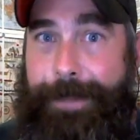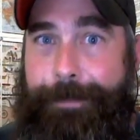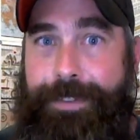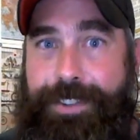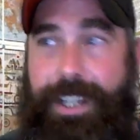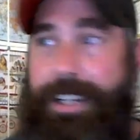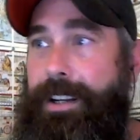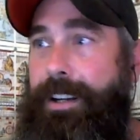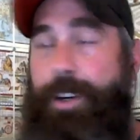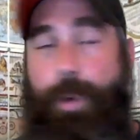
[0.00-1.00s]

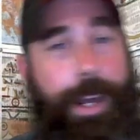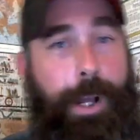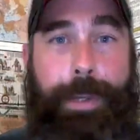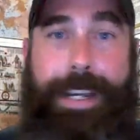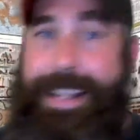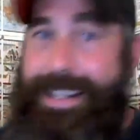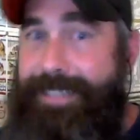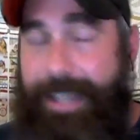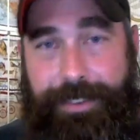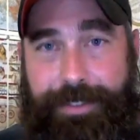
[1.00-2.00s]
Chicken or quail will eat
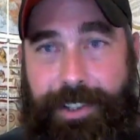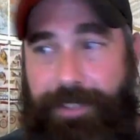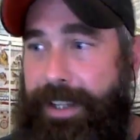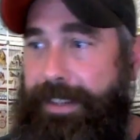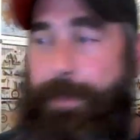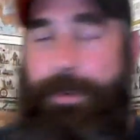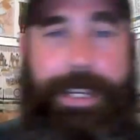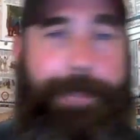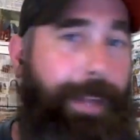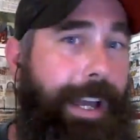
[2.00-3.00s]
insects just like they will
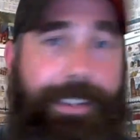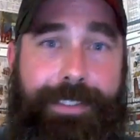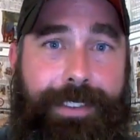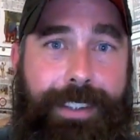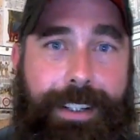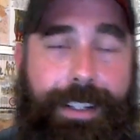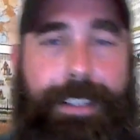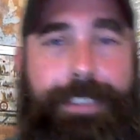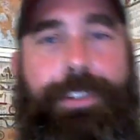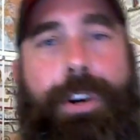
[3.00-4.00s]
eat plants.
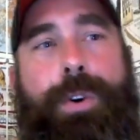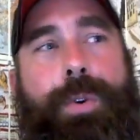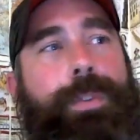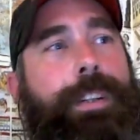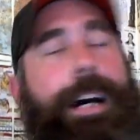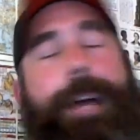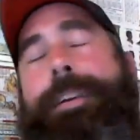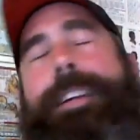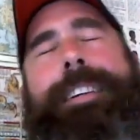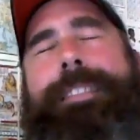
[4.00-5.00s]
So I
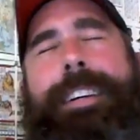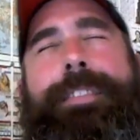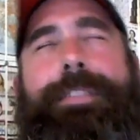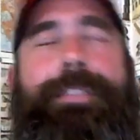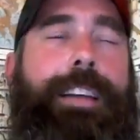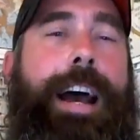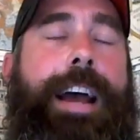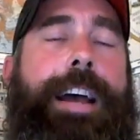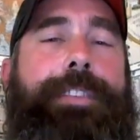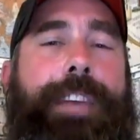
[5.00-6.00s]
mean, it's it's
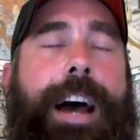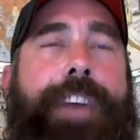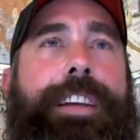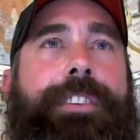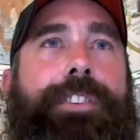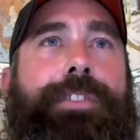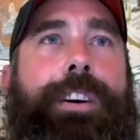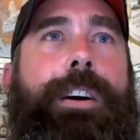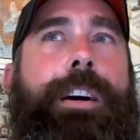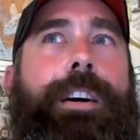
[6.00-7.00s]
it, I think there's
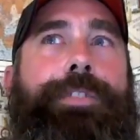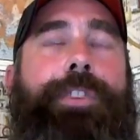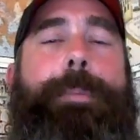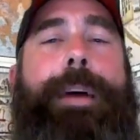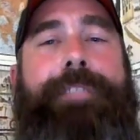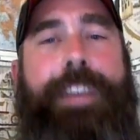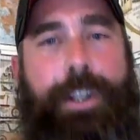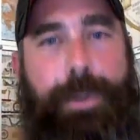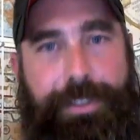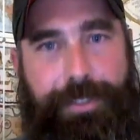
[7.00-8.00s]
a, a, certain amount of
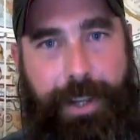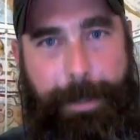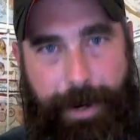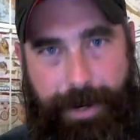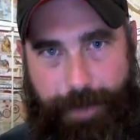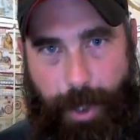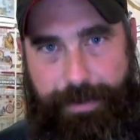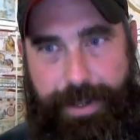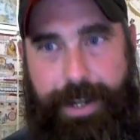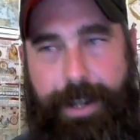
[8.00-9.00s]
ignorance on the part of
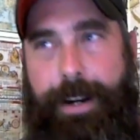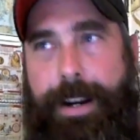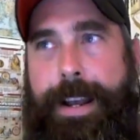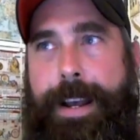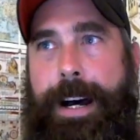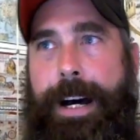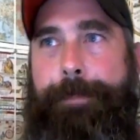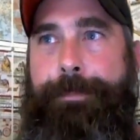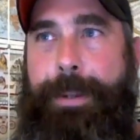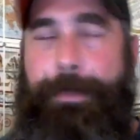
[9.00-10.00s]
Tovia here.
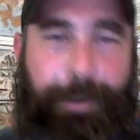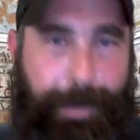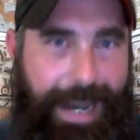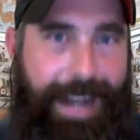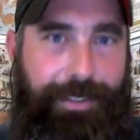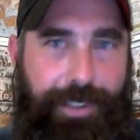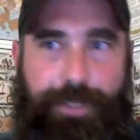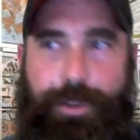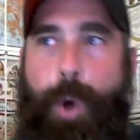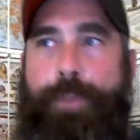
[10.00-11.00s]
Um, and let's be honest here,
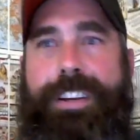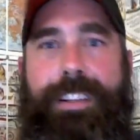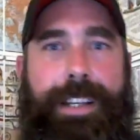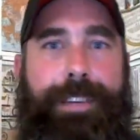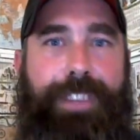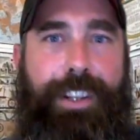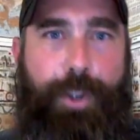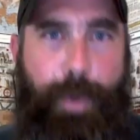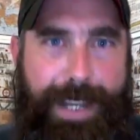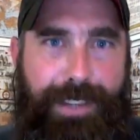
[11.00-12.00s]
Tovia lives in
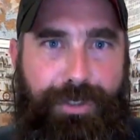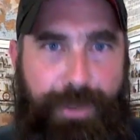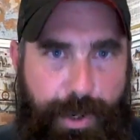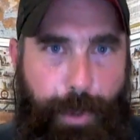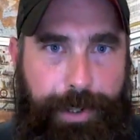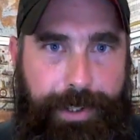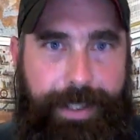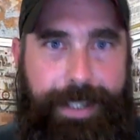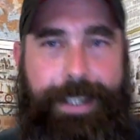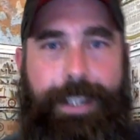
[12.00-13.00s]
Queens, New York.
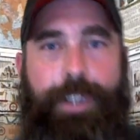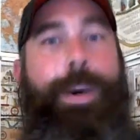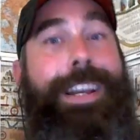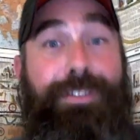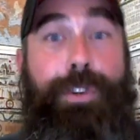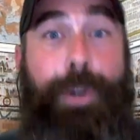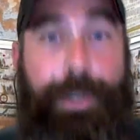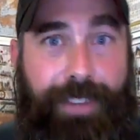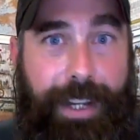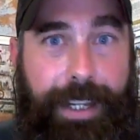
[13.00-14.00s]
Queens, New York
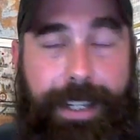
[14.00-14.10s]
City.